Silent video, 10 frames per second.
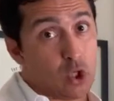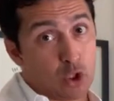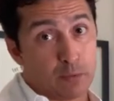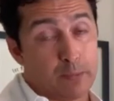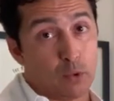
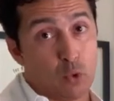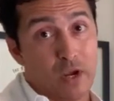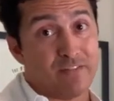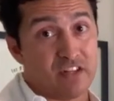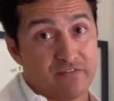those people who
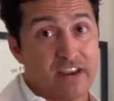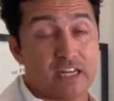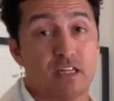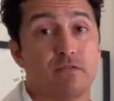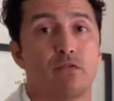have
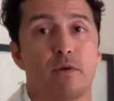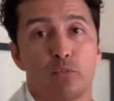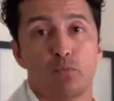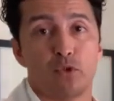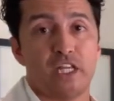defective
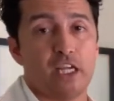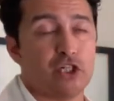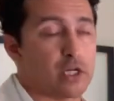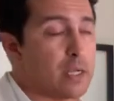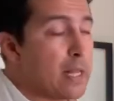um,
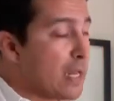mutation.